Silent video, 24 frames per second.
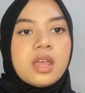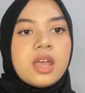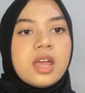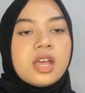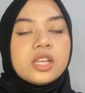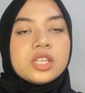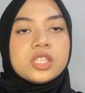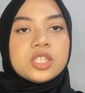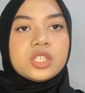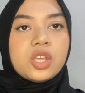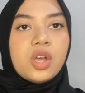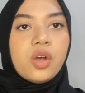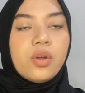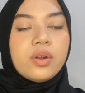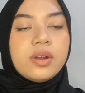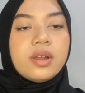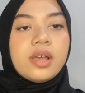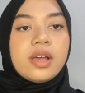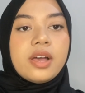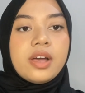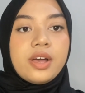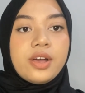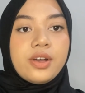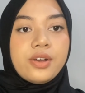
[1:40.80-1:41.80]
Sound
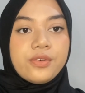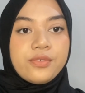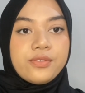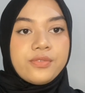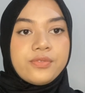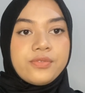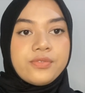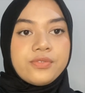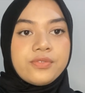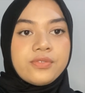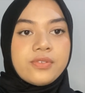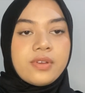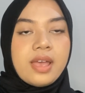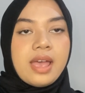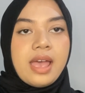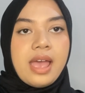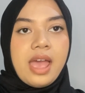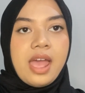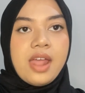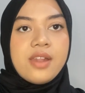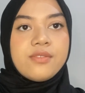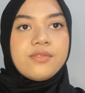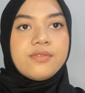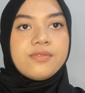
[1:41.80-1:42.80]
of
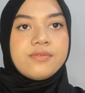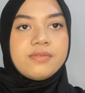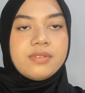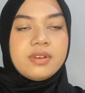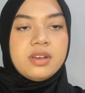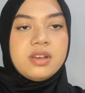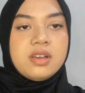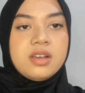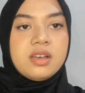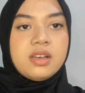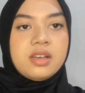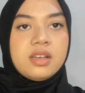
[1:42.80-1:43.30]
and v.